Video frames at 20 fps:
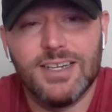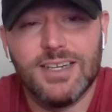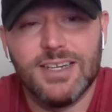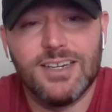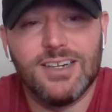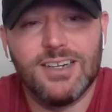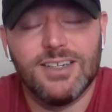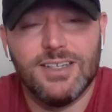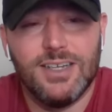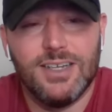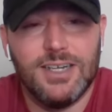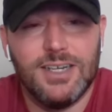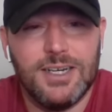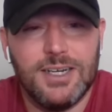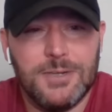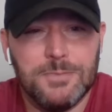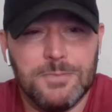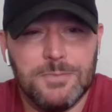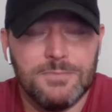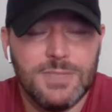a lot of arms
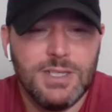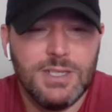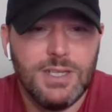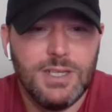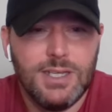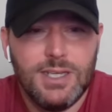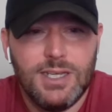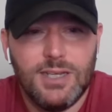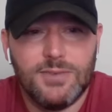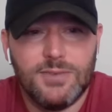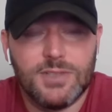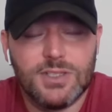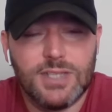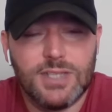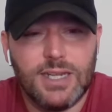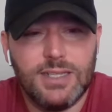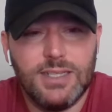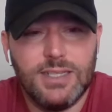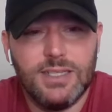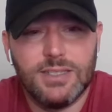there. Um,
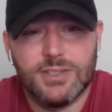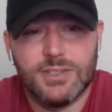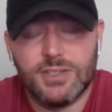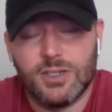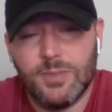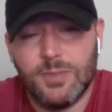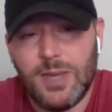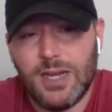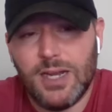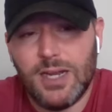if there's